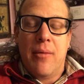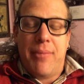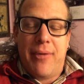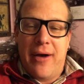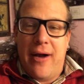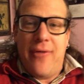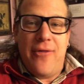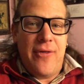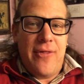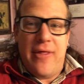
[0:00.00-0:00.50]

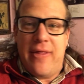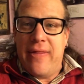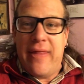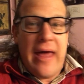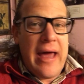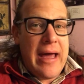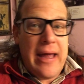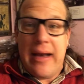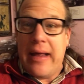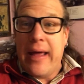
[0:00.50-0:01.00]
But other than
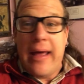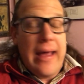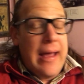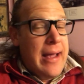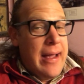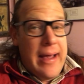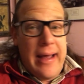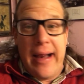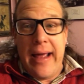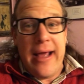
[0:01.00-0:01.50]
that,
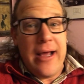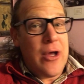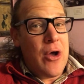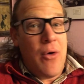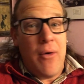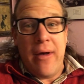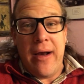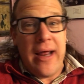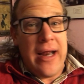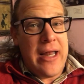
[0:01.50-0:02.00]
it ain't
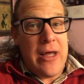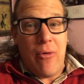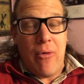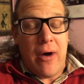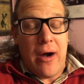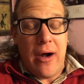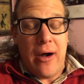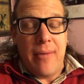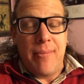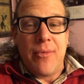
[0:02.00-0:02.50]
going
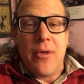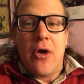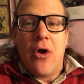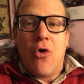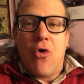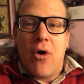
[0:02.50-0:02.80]
anywhere.